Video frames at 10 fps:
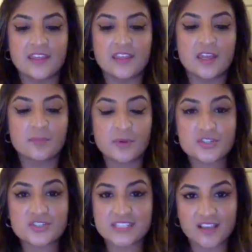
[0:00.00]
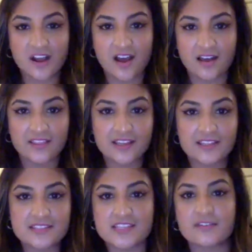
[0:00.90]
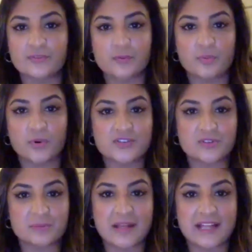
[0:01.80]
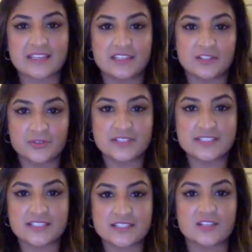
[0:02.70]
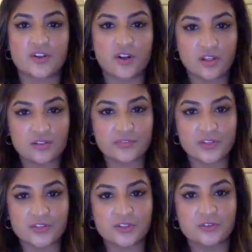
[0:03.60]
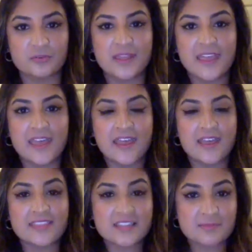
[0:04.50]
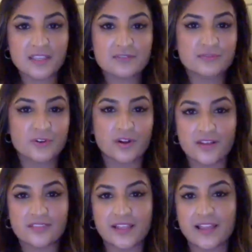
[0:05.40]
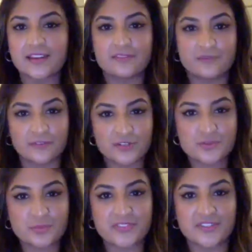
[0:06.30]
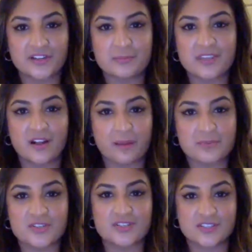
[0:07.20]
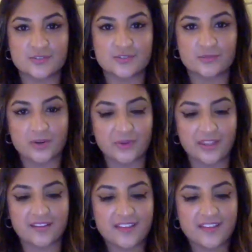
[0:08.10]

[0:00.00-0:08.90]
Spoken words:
Emergency hotlines have reported dramatic increases in call volume, and the demand for online and virtual therapy options is growing.